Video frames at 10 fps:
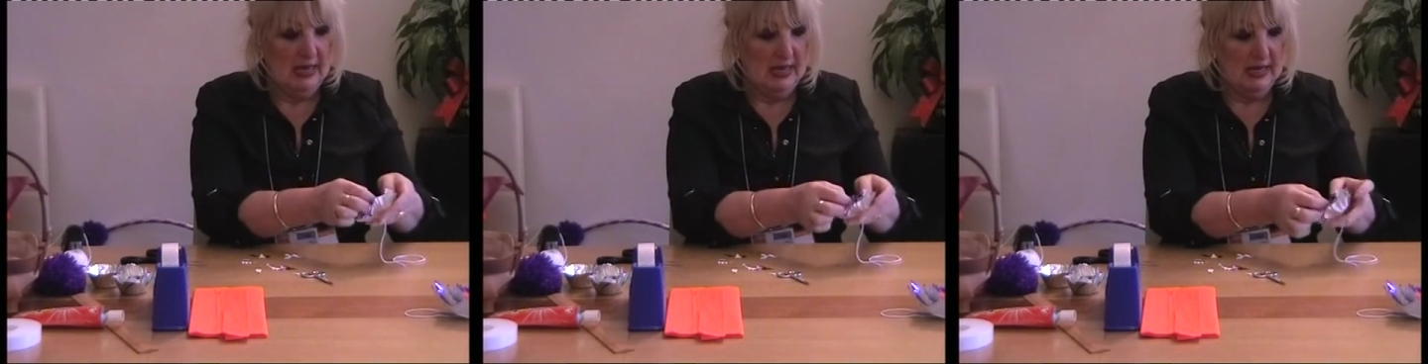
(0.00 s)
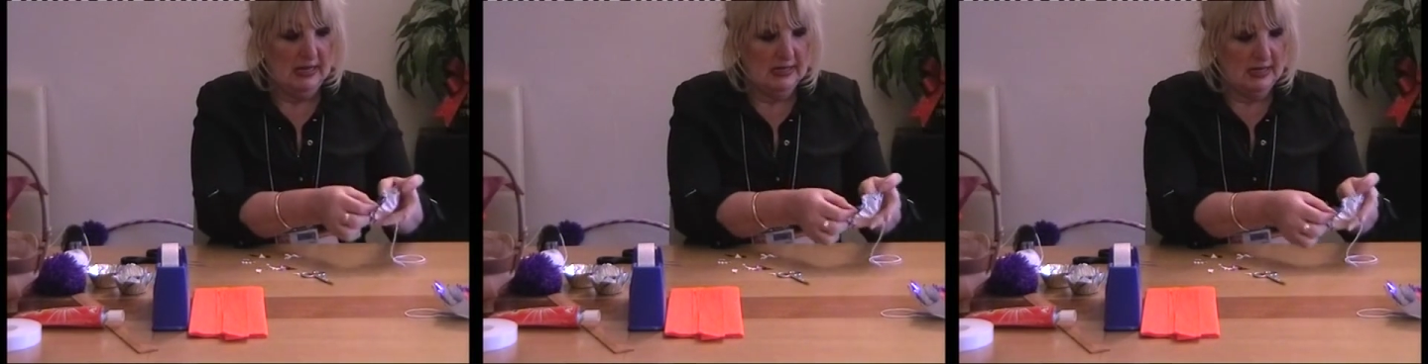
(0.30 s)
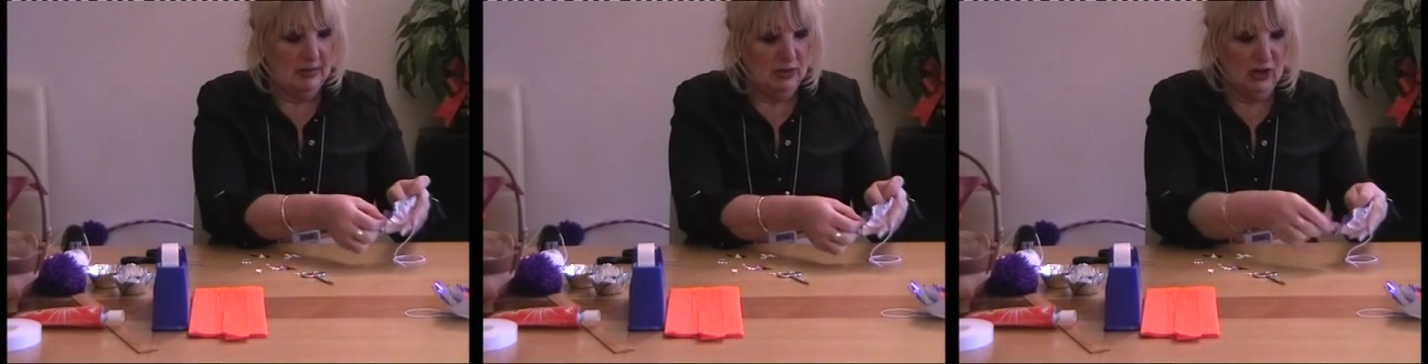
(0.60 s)
And
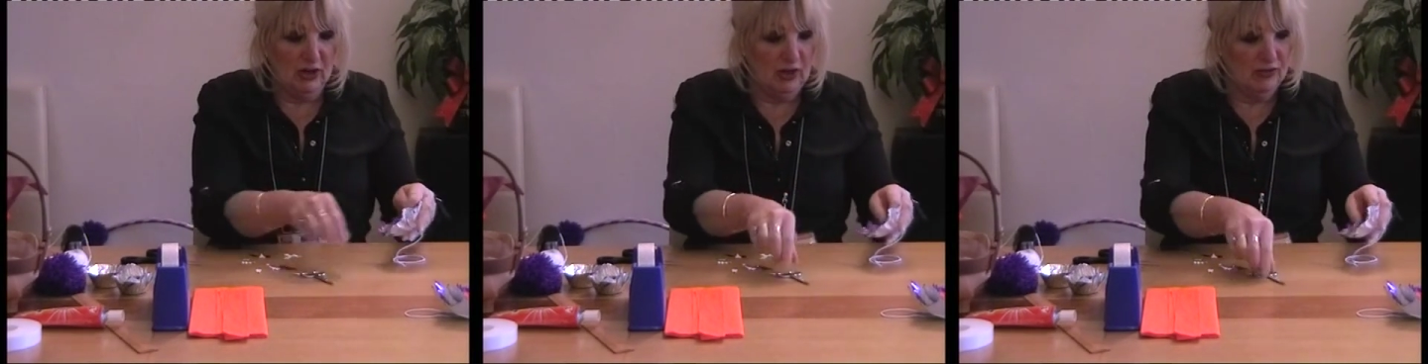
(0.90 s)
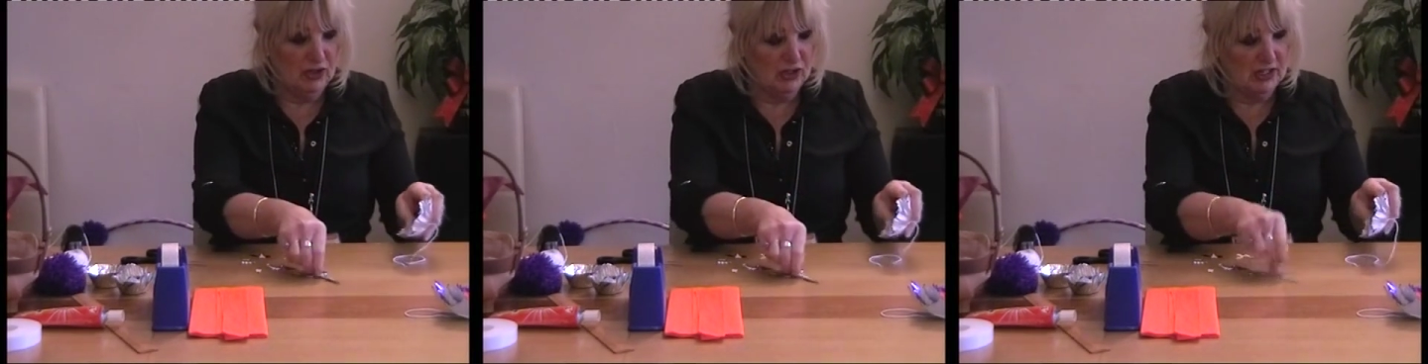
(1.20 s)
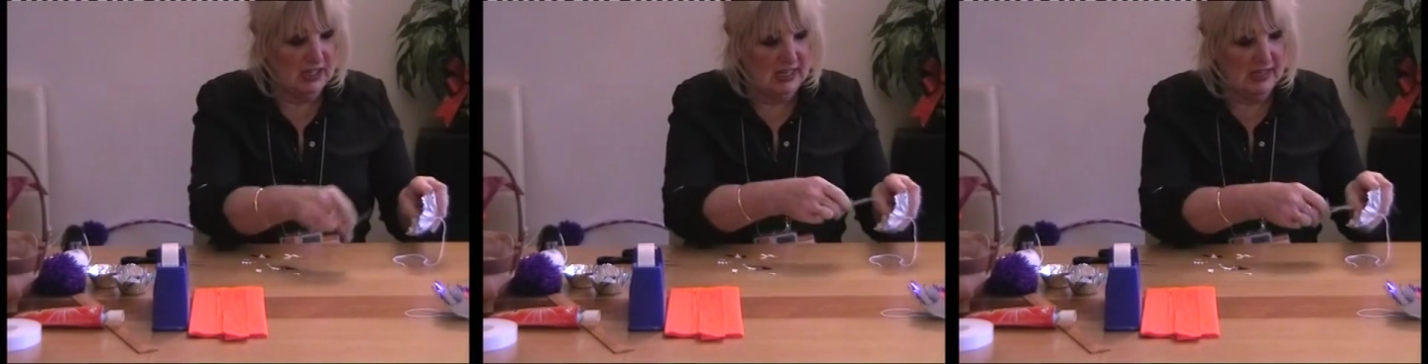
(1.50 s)
we'll cut off
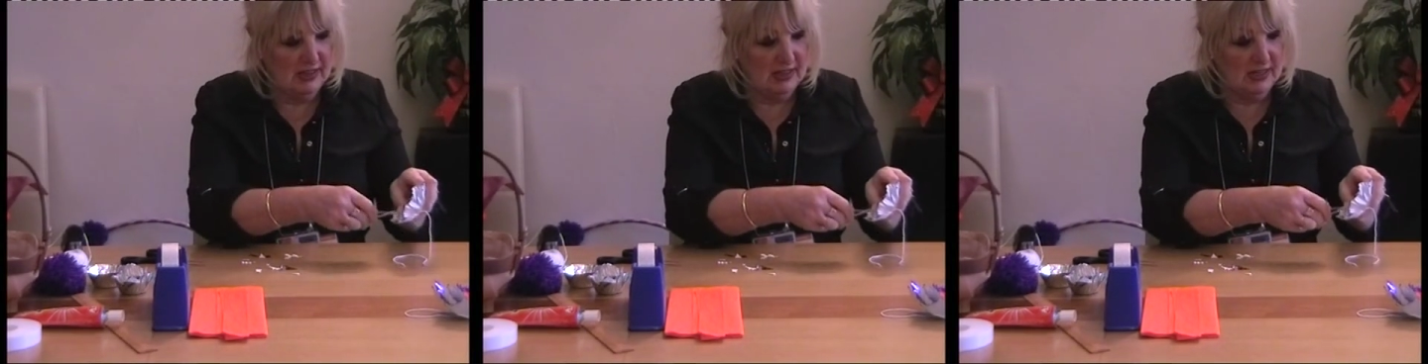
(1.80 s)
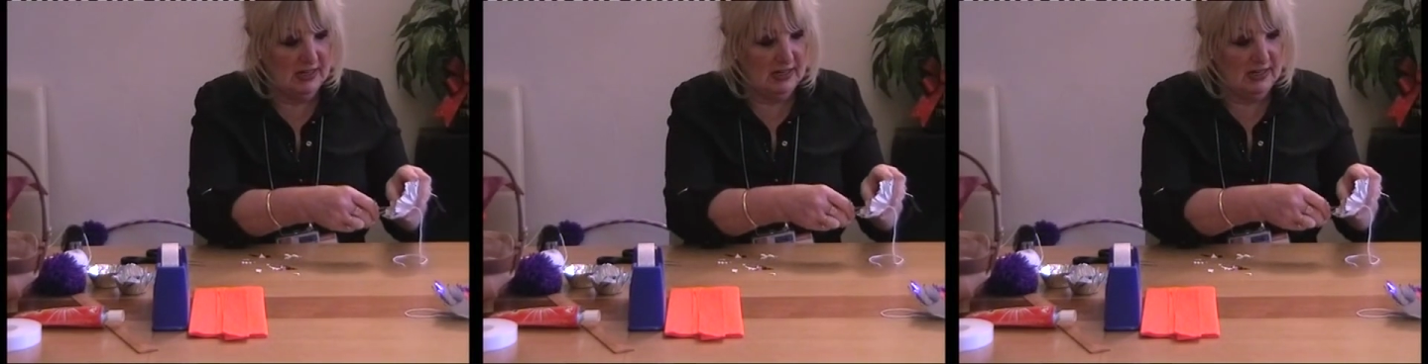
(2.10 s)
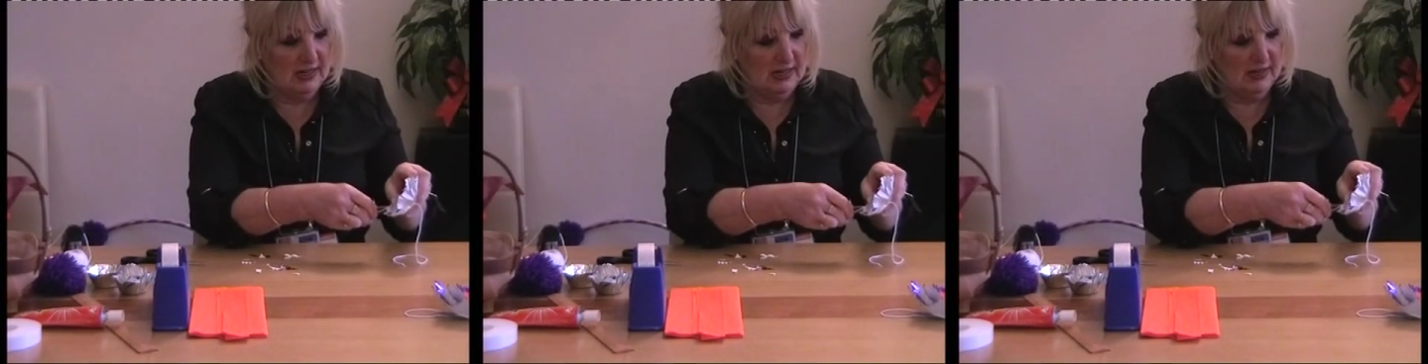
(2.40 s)
just
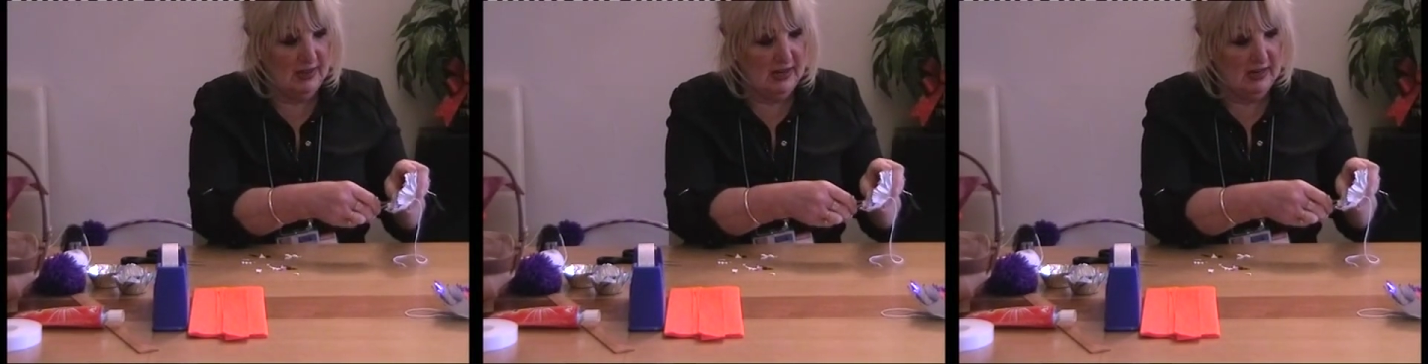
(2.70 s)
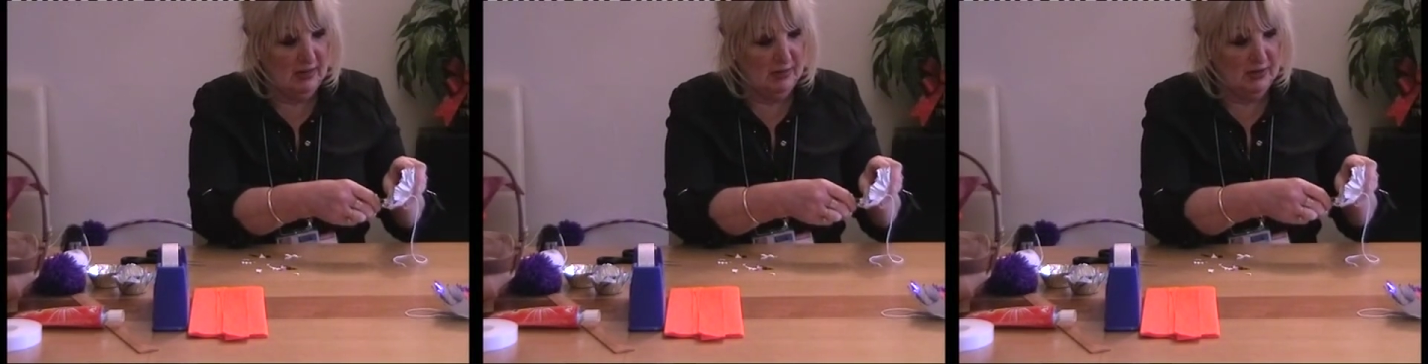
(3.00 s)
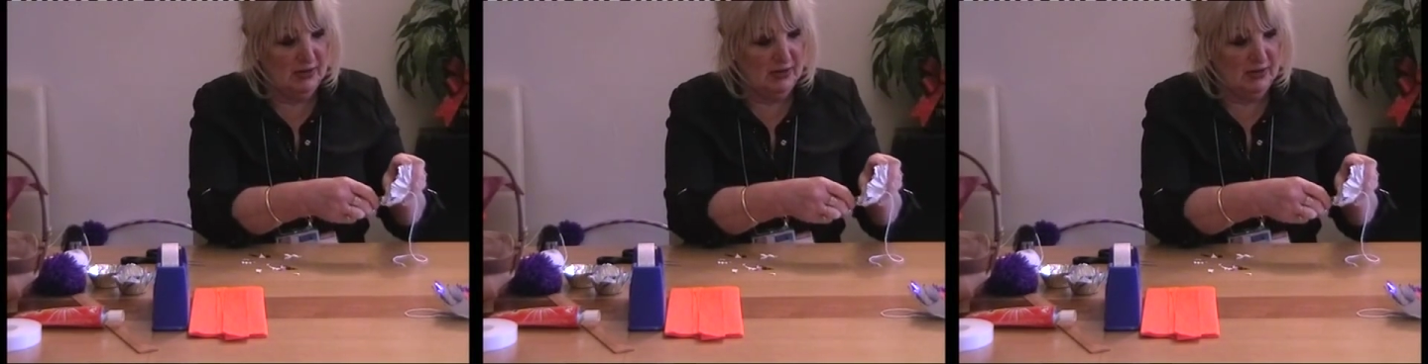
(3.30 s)
that little bit